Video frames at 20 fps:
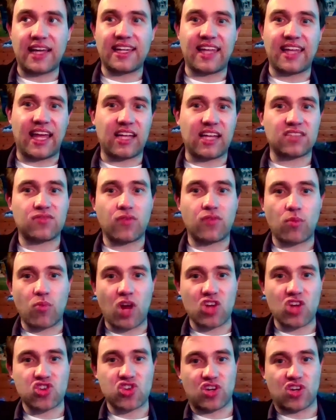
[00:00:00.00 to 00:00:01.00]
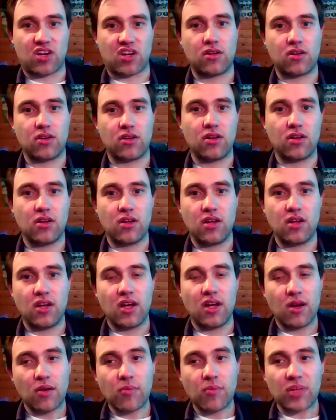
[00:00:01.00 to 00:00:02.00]
gas from Russia.
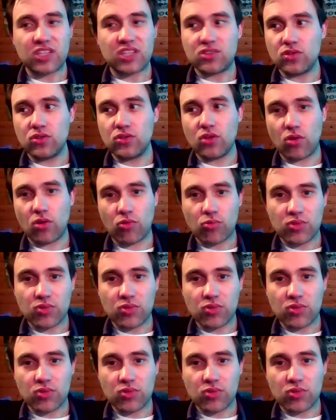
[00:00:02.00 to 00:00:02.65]
But do you know the